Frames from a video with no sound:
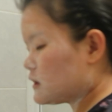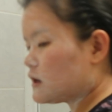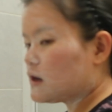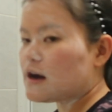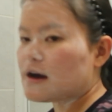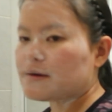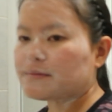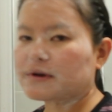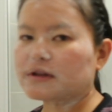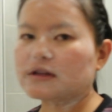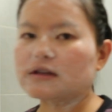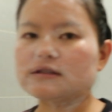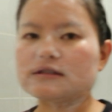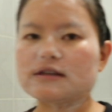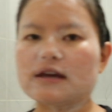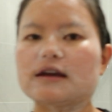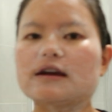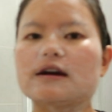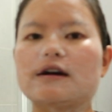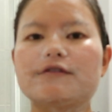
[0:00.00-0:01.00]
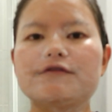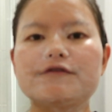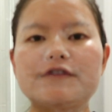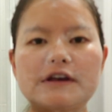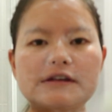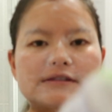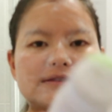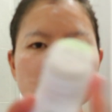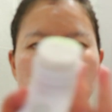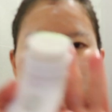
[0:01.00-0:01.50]
now I'm gonna take a
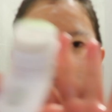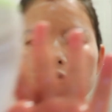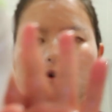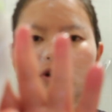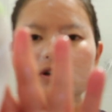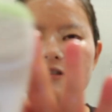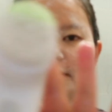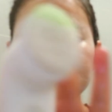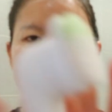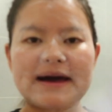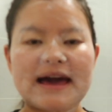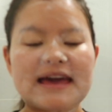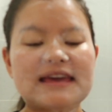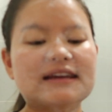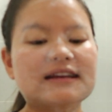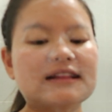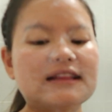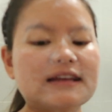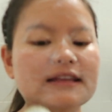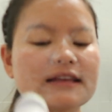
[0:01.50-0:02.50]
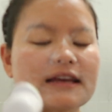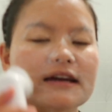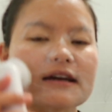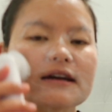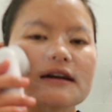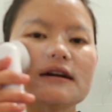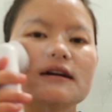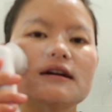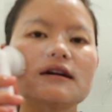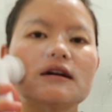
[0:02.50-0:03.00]
facial brush by
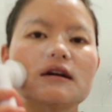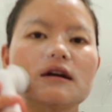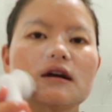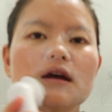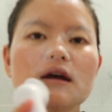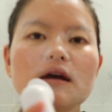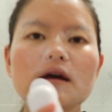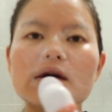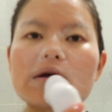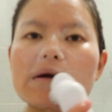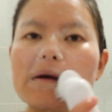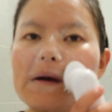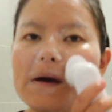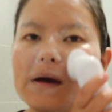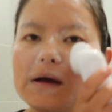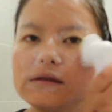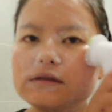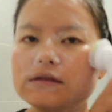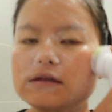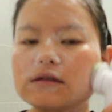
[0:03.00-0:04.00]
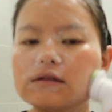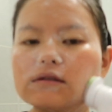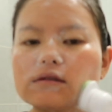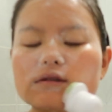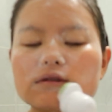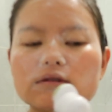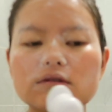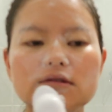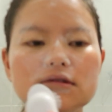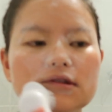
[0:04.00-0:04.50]
Clinique and then
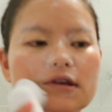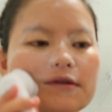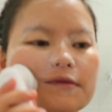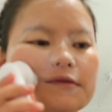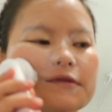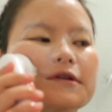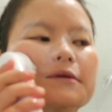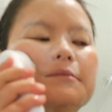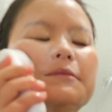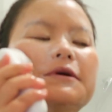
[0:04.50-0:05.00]
just give it a